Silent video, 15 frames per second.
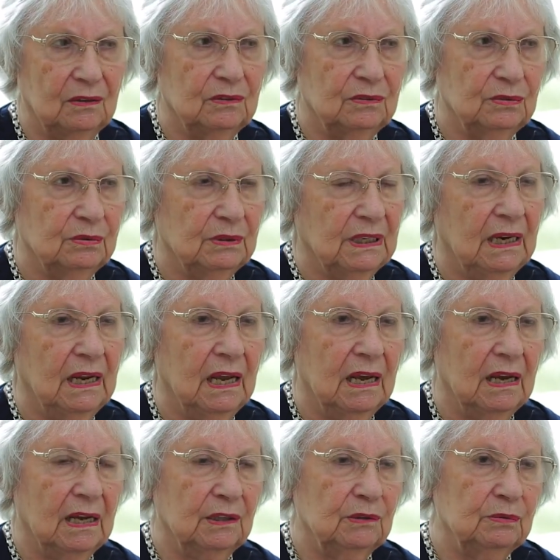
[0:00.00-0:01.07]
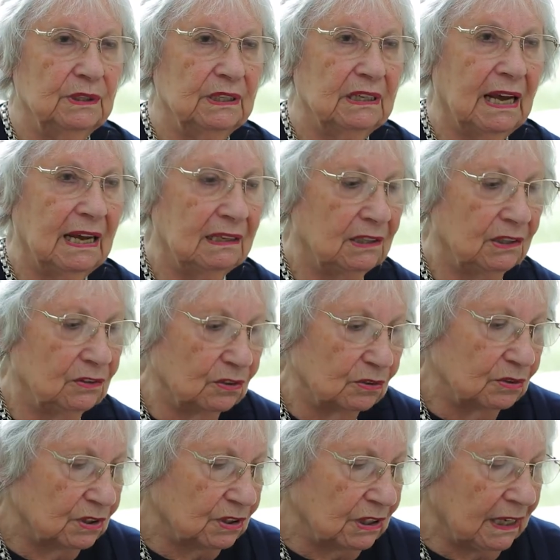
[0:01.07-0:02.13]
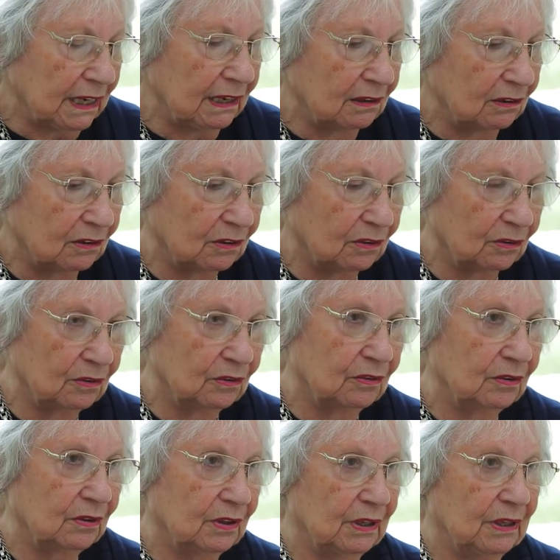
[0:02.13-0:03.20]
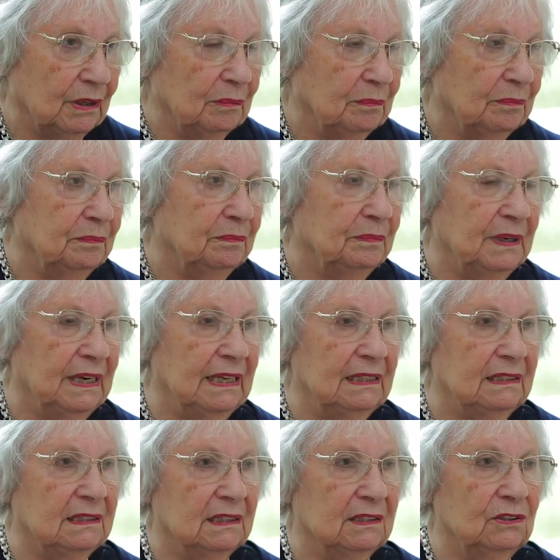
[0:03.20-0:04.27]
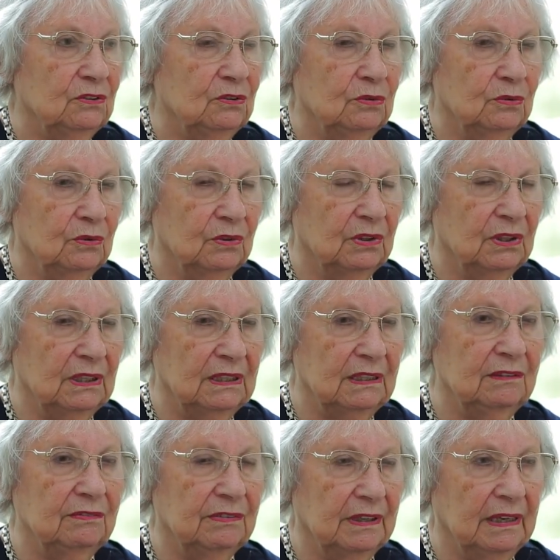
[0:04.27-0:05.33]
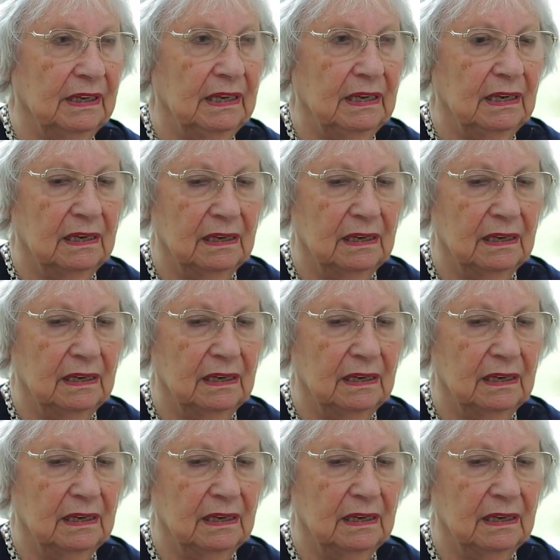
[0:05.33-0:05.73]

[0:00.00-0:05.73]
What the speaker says: those were, and we ran in those narrow places to deliver